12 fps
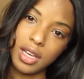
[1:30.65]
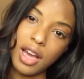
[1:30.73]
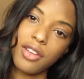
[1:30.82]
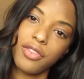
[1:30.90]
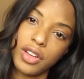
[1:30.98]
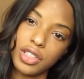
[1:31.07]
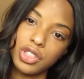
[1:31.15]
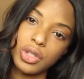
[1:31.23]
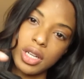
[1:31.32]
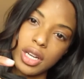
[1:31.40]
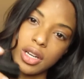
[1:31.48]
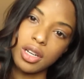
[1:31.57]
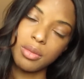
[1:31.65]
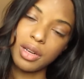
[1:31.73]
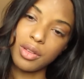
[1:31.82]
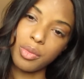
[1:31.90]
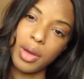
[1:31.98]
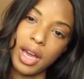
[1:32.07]
I felt straight hair come out
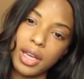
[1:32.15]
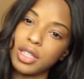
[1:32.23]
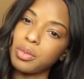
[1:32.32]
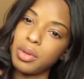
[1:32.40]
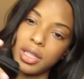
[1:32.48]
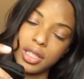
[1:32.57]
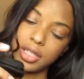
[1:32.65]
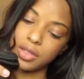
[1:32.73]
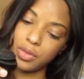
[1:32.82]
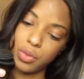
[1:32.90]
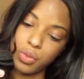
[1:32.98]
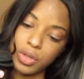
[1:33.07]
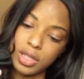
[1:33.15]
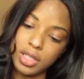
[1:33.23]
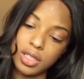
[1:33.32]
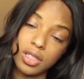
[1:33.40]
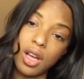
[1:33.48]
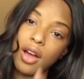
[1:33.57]
of the package, but this really
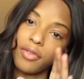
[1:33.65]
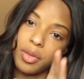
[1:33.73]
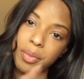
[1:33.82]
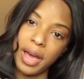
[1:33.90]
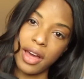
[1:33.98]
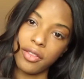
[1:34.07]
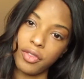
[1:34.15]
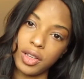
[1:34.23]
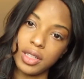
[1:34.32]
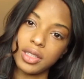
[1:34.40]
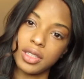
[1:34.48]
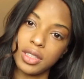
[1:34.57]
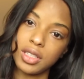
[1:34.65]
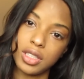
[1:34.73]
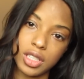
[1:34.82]
just off the bat felt